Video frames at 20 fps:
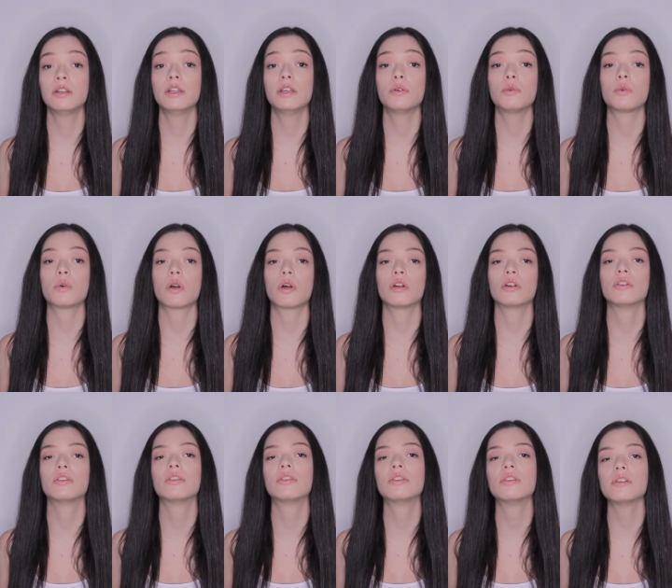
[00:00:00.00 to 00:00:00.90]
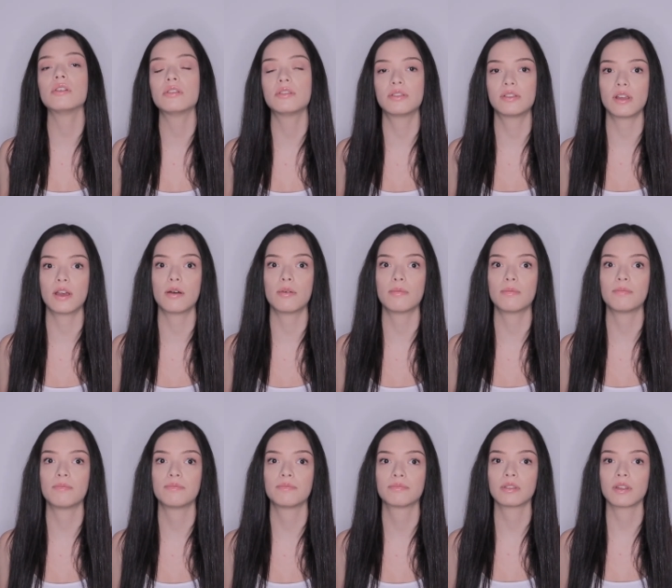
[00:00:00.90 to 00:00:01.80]
neuron
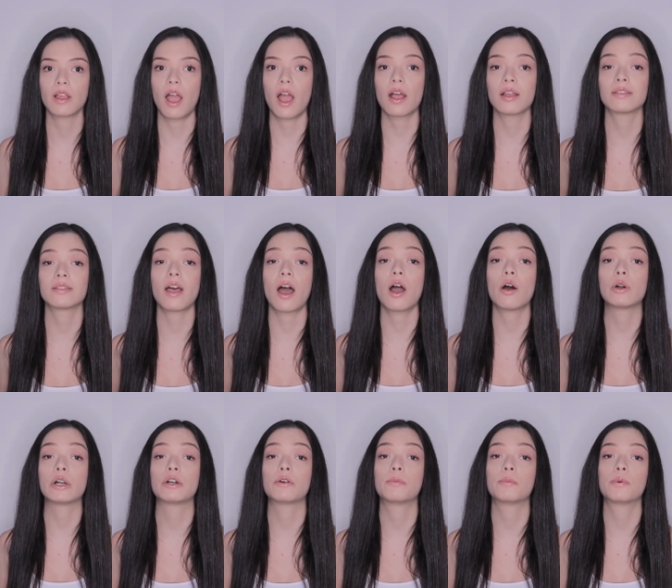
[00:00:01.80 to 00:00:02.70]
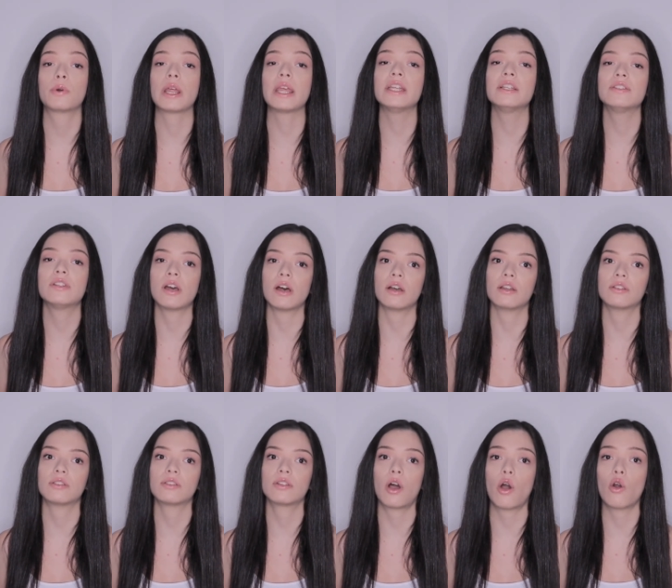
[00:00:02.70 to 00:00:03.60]
system as our brain
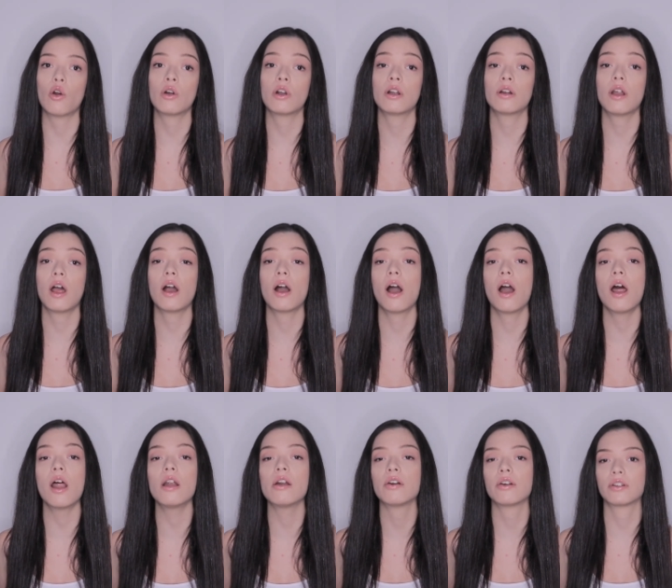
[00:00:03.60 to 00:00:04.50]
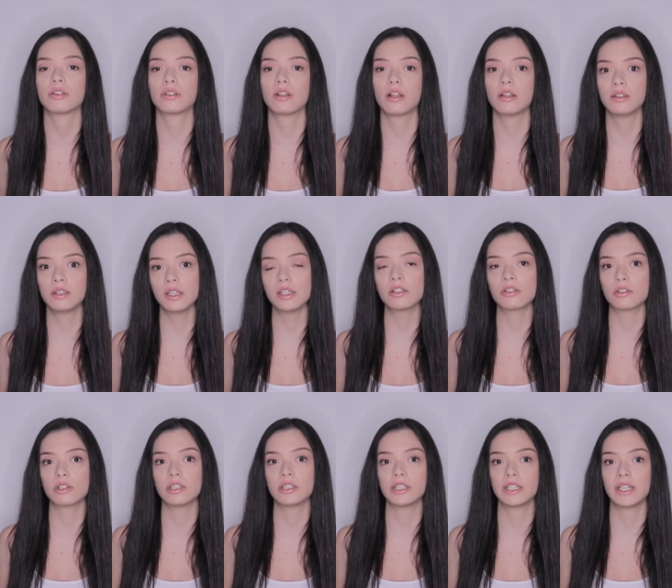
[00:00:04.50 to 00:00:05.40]
does. Our heart
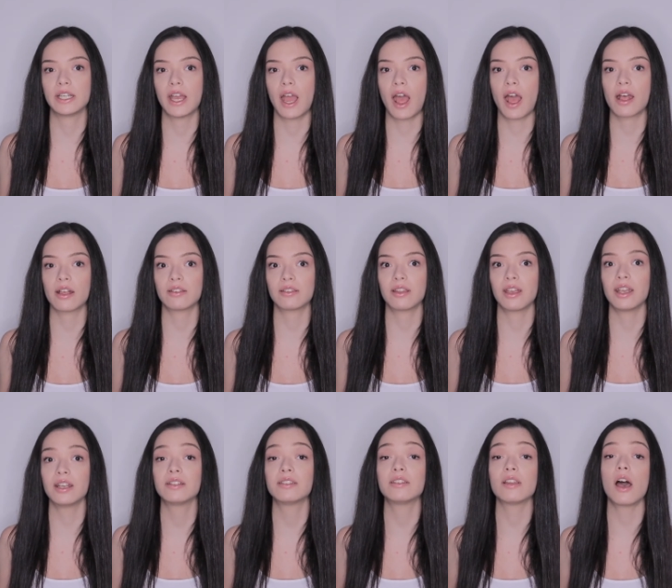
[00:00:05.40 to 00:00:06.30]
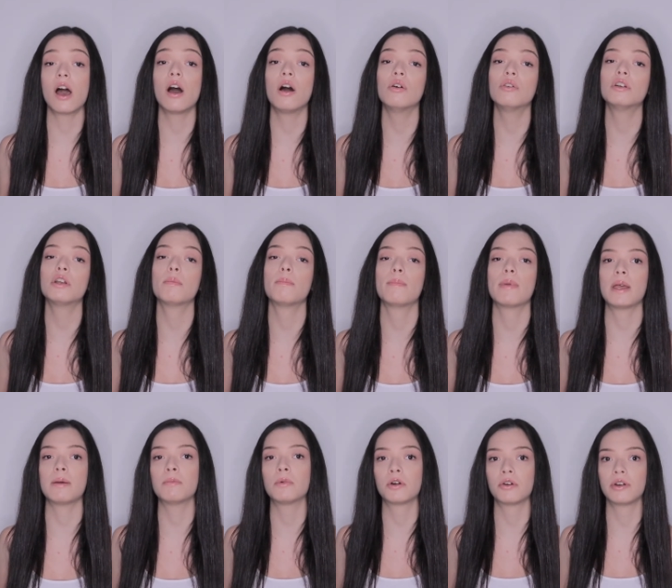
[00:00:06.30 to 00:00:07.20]
literally has its own
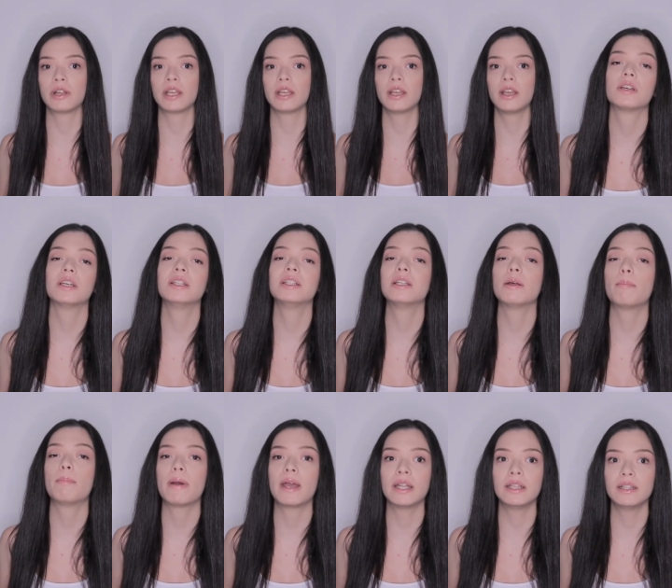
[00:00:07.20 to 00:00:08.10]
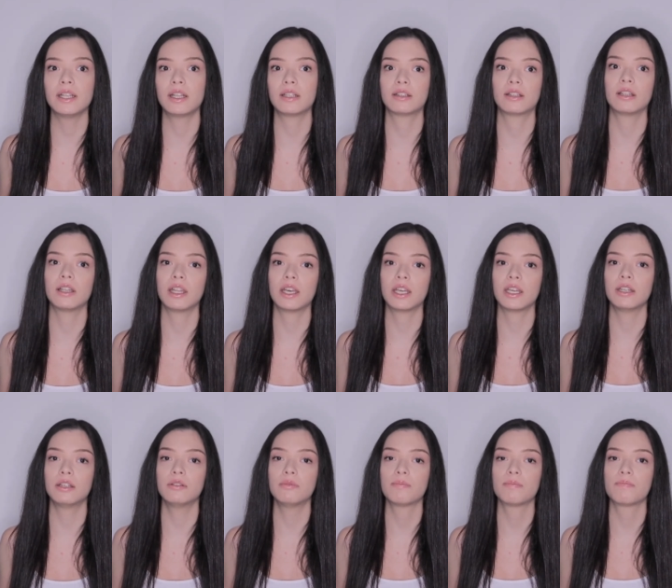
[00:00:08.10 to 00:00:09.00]
memory
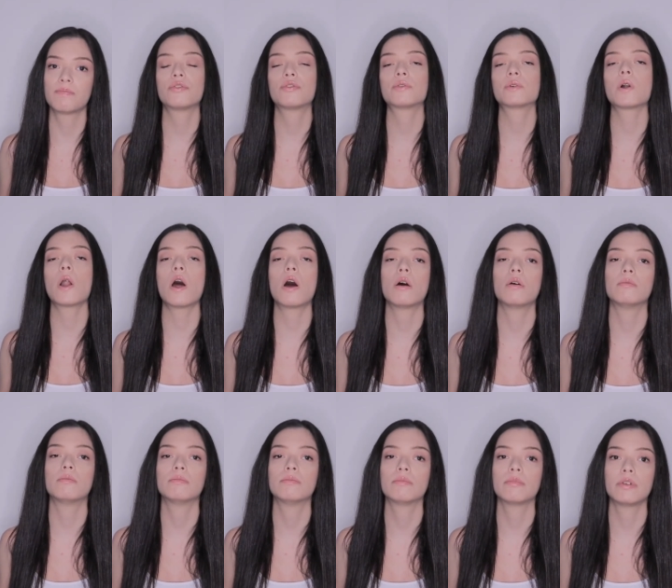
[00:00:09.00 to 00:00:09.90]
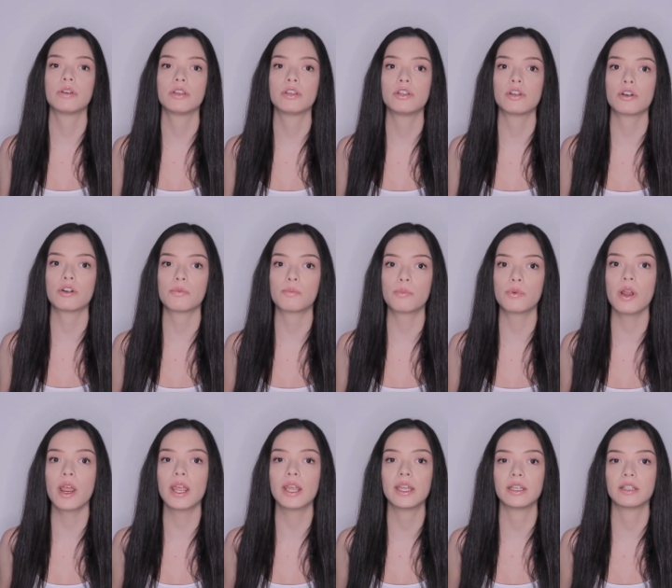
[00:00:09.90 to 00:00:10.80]
independently from your
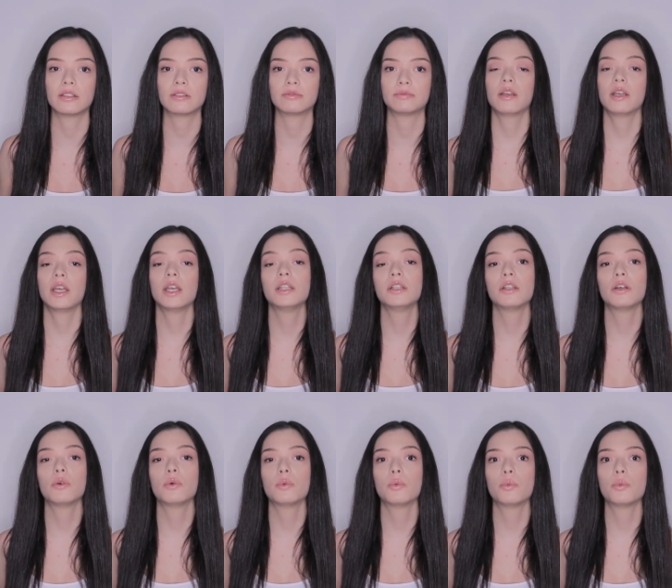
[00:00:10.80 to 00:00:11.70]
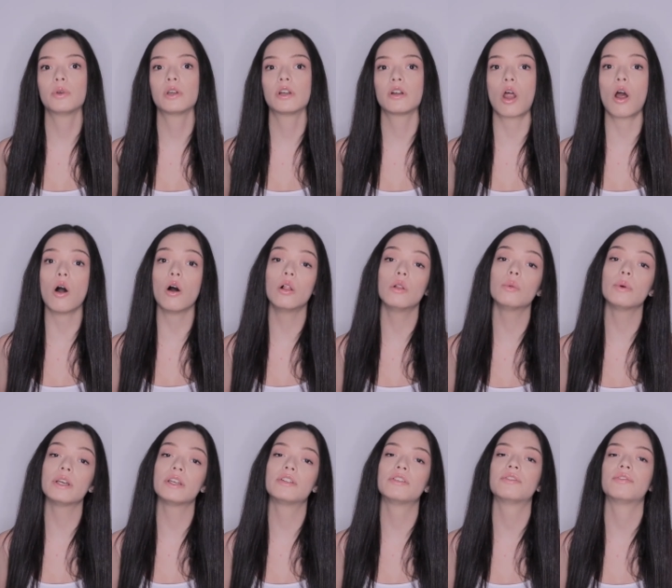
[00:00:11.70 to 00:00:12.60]
brain. And we're
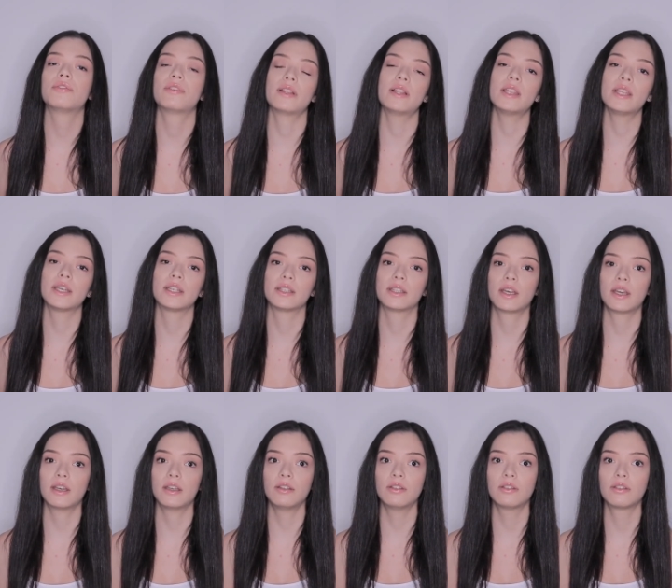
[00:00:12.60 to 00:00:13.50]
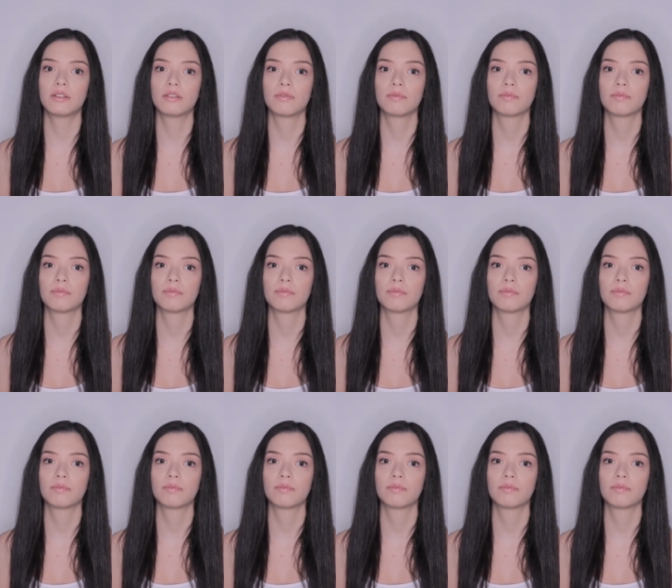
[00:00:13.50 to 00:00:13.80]
always feeling this.